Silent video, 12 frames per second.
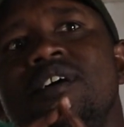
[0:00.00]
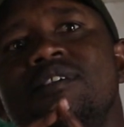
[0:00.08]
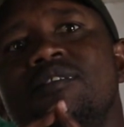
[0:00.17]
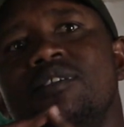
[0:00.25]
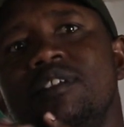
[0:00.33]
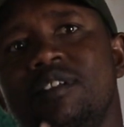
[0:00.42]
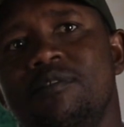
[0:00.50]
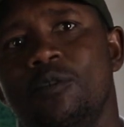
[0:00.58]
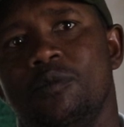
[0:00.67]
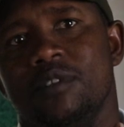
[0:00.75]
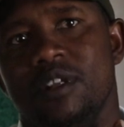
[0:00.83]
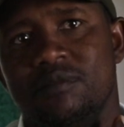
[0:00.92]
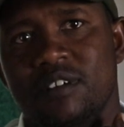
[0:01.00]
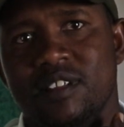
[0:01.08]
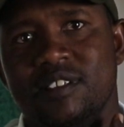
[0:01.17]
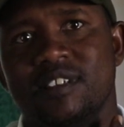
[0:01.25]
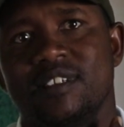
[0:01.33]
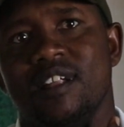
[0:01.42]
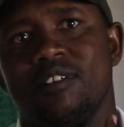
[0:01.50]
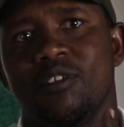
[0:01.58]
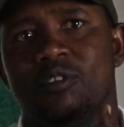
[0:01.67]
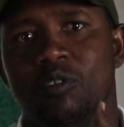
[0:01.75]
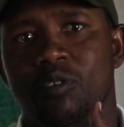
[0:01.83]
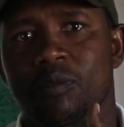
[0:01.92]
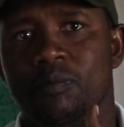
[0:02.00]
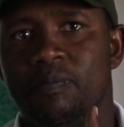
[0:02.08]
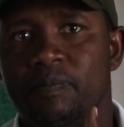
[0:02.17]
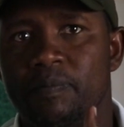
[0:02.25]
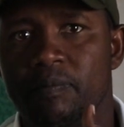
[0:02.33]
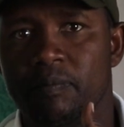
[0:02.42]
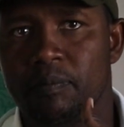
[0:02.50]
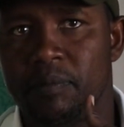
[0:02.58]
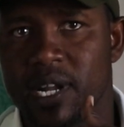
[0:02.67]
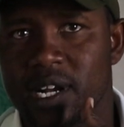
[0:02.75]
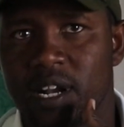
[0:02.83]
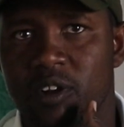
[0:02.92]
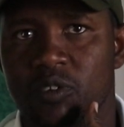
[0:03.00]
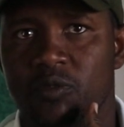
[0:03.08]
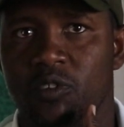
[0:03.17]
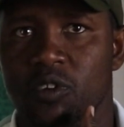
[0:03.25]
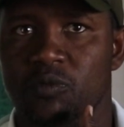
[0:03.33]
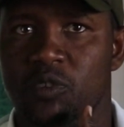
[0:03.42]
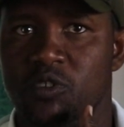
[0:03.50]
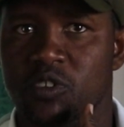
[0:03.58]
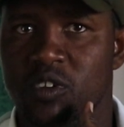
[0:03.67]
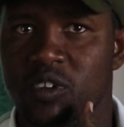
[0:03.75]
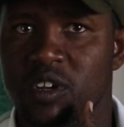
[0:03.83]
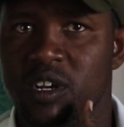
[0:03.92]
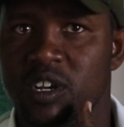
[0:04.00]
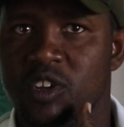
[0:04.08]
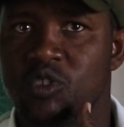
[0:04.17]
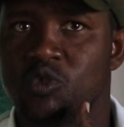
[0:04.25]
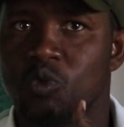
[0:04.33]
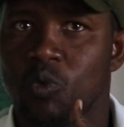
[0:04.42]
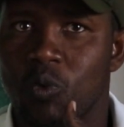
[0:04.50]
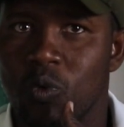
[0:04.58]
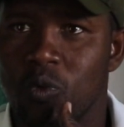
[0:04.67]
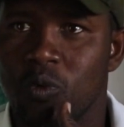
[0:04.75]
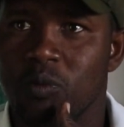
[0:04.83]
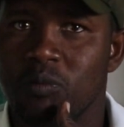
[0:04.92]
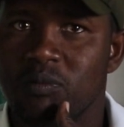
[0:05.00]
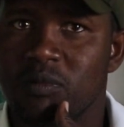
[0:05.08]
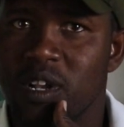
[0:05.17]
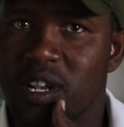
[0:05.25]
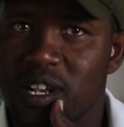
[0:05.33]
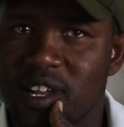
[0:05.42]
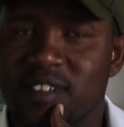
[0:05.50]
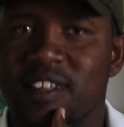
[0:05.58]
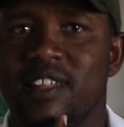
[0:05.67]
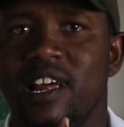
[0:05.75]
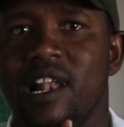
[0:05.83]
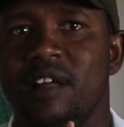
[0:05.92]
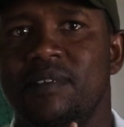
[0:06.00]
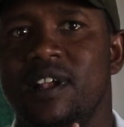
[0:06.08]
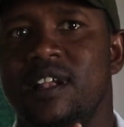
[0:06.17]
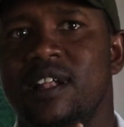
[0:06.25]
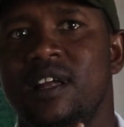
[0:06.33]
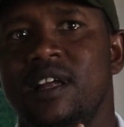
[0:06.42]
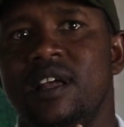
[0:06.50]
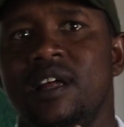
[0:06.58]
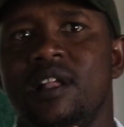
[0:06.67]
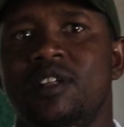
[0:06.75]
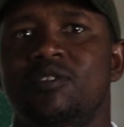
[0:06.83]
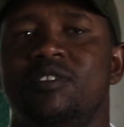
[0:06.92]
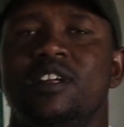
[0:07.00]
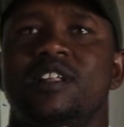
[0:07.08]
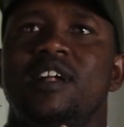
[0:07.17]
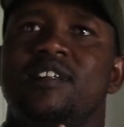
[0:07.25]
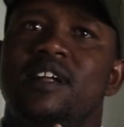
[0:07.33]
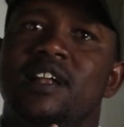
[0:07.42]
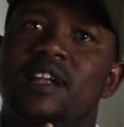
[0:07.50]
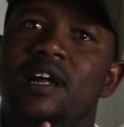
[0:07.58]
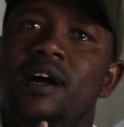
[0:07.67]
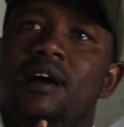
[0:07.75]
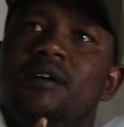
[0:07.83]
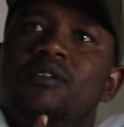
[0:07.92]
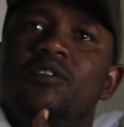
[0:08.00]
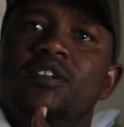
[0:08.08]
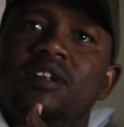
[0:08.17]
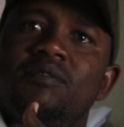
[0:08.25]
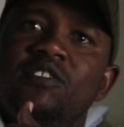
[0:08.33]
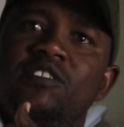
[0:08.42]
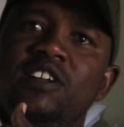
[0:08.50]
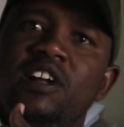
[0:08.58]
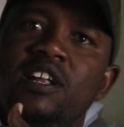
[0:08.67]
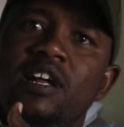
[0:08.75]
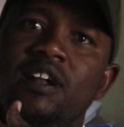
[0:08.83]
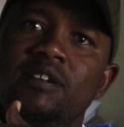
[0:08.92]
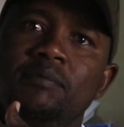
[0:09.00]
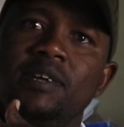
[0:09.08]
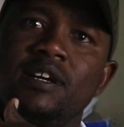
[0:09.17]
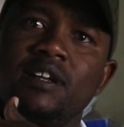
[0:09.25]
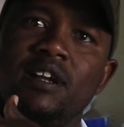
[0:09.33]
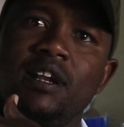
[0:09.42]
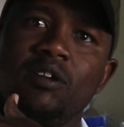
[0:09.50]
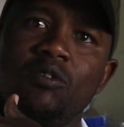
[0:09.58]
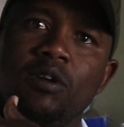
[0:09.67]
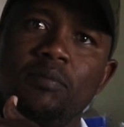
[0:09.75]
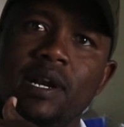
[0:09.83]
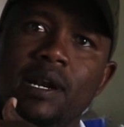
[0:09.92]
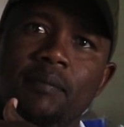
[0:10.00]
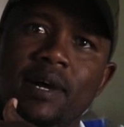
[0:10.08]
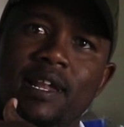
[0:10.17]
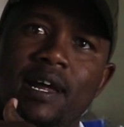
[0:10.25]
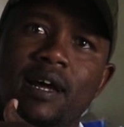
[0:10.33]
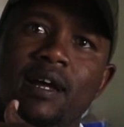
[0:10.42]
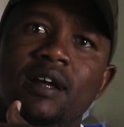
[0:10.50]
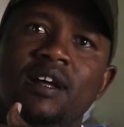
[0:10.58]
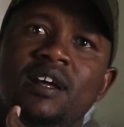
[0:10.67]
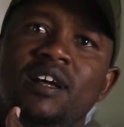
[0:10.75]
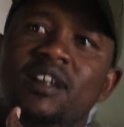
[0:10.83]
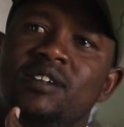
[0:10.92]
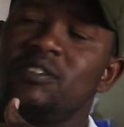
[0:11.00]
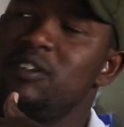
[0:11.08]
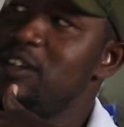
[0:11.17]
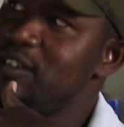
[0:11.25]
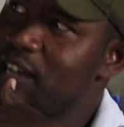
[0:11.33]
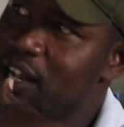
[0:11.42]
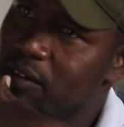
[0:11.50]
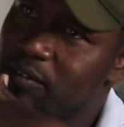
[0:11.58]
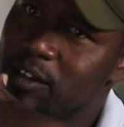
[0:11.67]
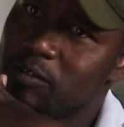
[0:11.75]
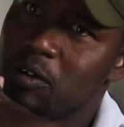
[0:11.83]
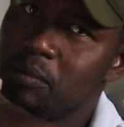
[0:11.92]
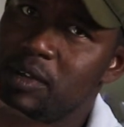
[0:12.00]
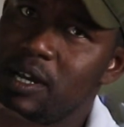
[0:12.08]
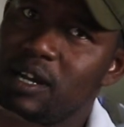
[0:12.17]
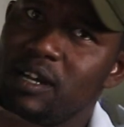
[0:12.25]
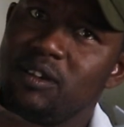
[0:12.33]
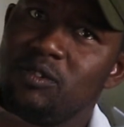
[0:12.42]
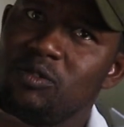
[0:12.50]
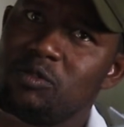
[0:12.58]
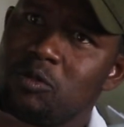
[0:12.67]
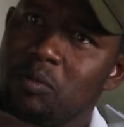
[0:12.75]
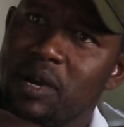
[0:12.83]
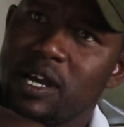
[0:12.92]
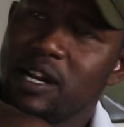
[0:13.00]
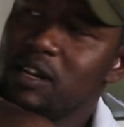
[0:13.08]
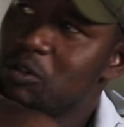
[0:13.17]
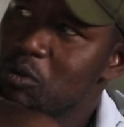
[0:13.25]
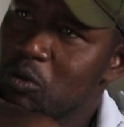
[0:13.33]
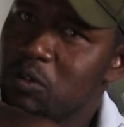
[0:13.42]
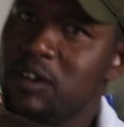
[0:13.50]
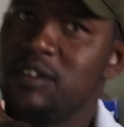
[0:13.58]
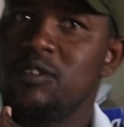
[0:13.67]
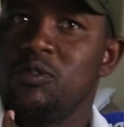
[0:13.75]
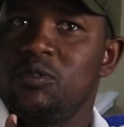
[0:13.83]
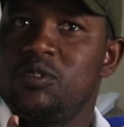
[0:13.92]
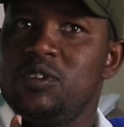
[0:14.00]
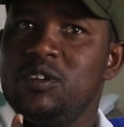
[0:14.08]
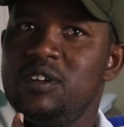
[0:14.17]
so these fences are also bring a lot of confusion to, let's say, the elephant. You see, there's another conservation area that's being created called Pardama there. So these elephants from here used to migrate through this route.